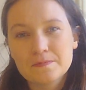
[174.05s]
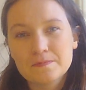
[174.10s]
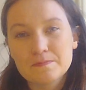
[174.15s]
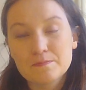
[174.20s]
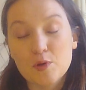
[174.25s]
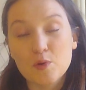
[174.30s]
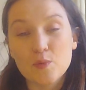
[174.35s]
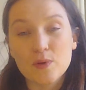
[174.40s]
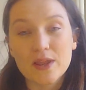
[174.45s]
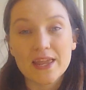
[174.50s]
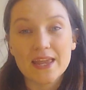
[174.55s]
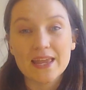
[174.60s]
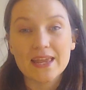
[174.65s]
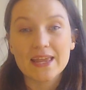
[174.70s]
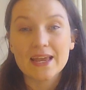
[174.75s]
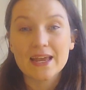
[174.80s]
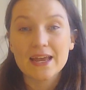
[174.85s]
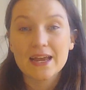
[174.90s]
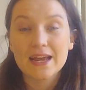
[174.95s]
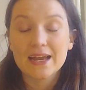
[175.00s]
But
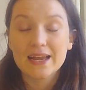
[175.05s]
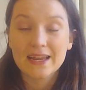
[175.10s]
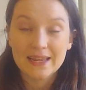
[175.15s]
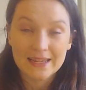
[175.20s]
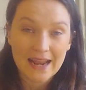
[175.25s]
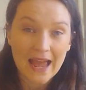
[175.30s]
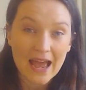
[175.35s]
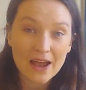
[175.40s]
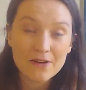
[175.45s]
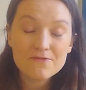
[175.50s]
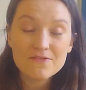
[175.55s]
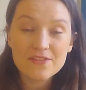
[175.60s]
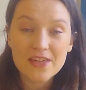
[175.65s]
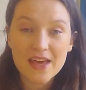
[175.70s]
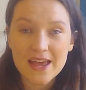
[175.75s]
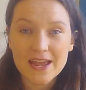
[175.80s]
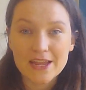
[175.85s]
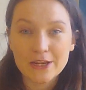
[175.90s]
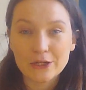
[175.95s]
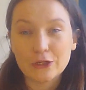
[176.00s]
we can have
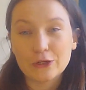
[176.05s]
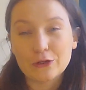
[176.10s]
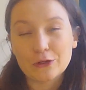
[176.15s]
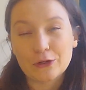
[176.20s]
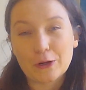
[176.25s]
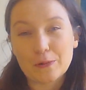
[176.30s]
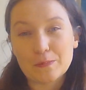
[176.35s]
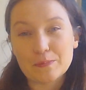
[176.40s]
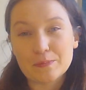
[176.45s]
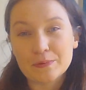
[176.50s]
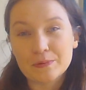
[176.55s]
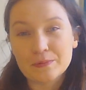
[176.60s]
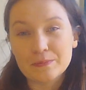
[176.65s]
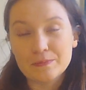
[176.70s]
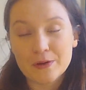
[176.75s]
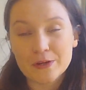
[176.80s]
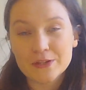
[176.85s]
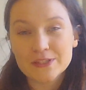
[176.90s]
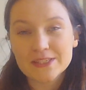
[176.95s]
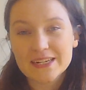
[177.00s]
that in Europe
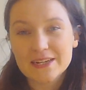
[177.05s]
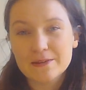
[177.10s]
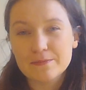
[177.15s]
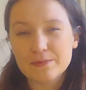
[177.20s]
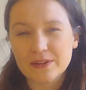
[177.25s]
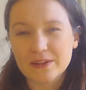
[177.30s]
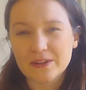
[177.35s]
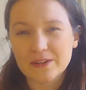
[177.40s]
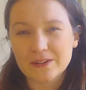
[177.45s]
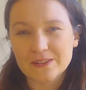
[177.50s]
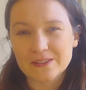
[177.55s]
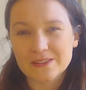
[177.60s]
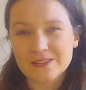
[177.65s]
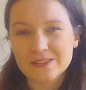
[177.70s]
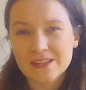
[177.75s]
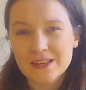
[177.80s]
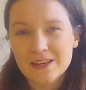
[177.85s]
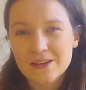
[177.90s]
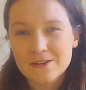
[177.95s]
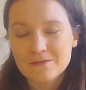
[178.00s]
mostly because
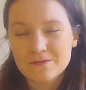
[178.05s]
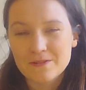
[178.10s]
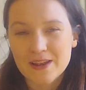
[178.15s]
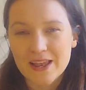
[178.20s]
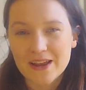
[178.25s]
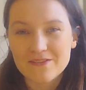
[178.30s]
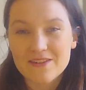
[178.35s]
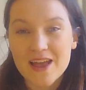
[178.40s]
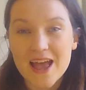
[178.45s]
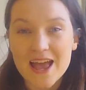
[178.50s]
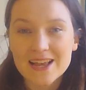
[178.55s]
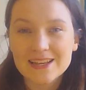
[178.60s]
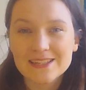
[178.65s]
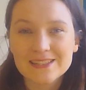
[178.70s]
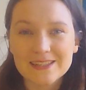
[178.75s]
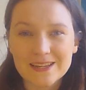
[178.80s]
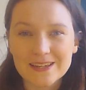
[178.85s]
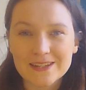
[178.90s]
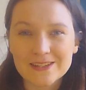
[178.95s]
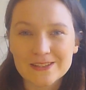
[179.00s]
we have
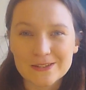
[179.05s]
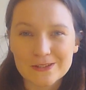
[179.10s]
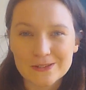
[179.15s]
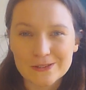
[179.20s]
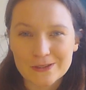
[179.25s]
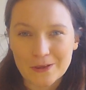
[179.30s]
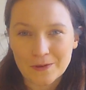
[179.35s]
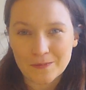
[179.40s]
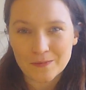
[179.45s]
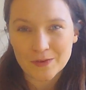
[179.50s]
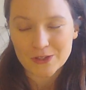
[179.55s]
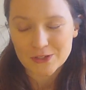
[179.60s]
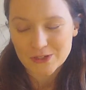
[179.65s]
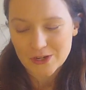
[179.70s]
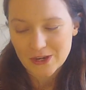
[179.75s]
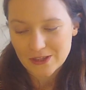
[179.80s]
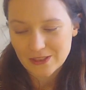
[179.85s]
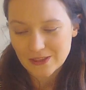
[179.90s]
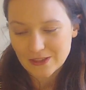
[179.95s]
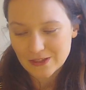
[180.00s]
access to so much other